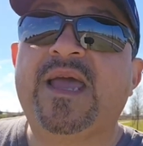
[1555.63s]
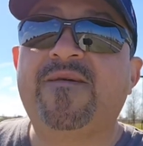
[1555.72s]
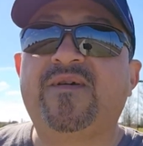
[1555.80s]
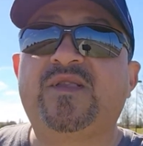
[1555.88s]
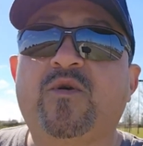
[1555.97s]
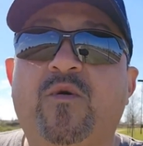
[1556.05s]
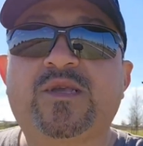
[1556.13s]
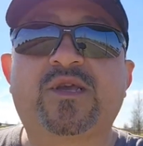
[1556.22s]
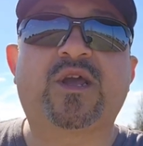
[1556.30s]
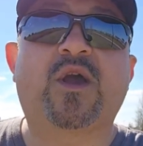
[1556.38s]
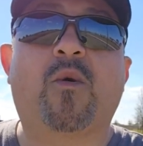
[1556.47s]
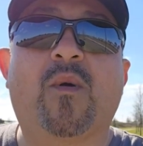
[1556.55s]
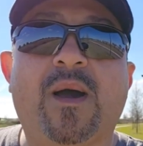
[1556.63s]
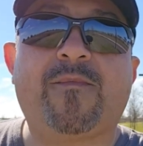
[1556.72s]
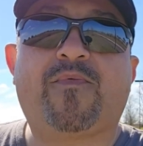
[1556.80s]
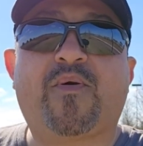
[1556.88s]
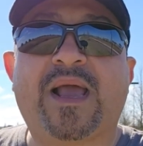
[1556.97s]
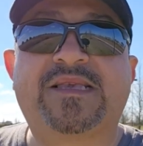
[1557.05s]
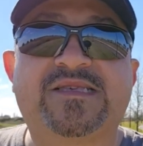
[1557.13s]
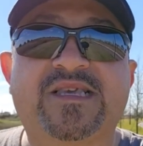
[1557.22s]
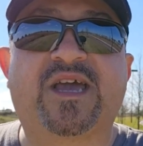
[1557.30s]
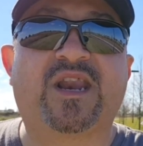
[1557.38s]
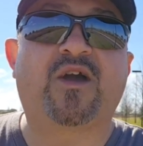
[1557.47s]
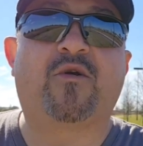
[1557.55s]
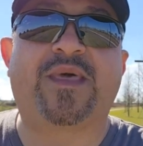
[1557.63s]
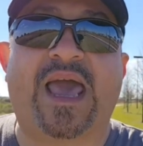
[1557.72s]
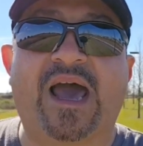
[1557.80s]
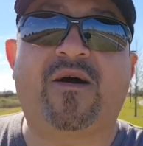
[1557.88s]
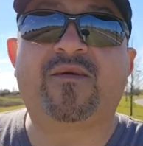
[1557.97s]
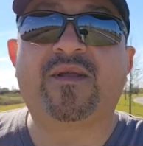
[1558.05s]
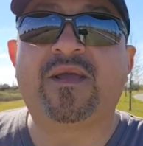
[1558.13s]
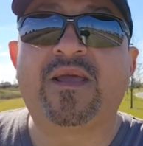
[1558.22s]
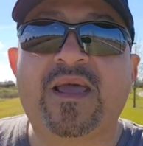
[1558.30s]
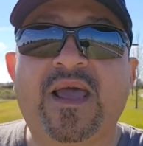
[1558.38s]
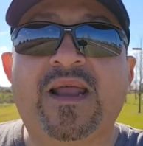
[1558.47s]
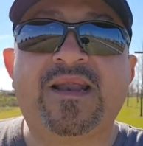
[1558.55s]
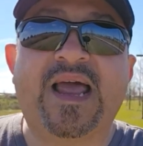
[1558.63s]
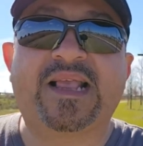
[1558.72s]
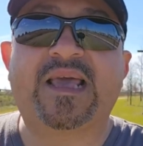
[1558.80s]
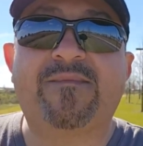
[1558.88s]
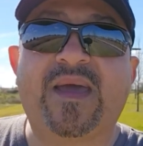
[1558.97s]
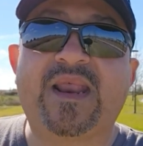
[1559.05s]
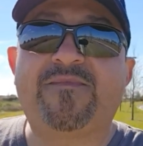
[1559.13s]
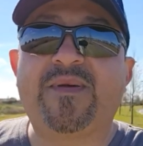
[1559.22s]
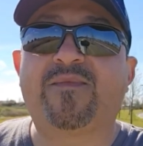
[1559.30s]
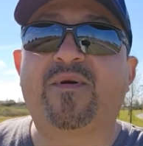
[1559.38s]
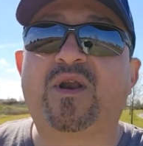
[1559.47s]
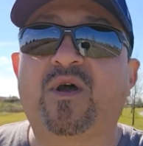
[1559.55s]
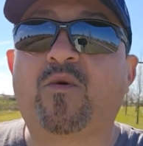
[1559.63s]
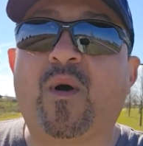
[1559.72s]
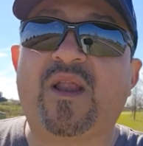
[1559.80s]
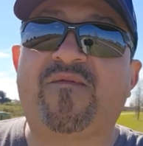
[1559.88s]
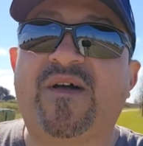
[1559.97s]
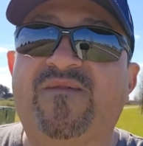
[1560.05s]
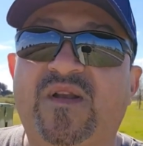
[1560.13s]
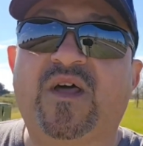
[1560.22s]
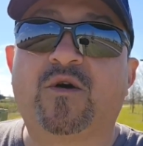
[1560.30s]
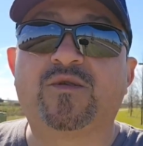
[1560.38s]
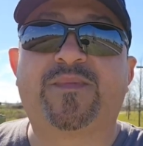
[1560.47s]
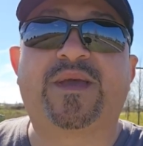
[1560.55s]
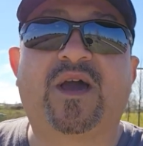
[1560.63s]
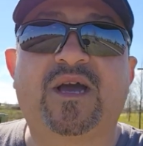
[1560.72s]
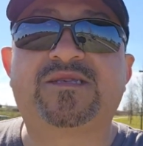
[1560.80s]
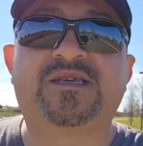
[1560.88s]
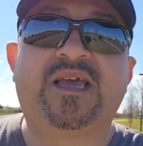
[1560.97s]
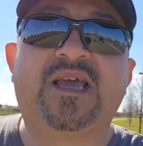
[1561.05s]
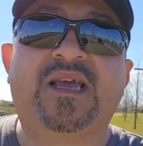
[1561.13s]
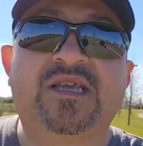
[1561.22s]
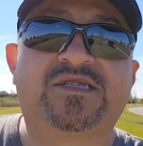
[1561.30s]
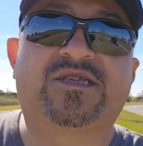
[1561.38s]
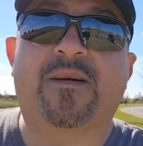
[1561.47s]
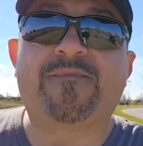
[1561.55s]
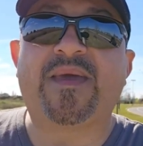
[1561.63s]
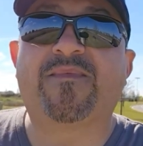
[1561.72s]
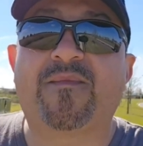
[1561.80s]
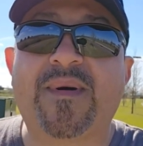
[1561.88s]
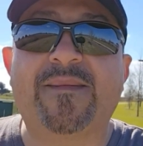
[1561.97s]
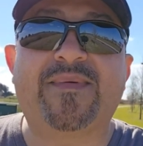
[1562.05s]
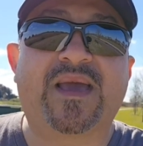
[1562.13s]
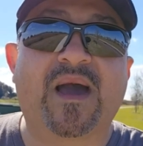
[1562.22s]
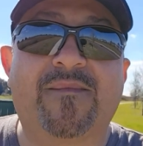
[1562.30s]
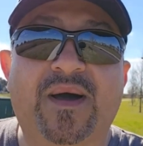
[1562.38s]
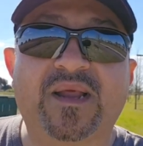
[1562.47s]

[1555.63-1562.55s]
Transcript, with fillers: Inventory is going to go up. Prices are going to go down. Not that many people are going to qualify for loans because some people might become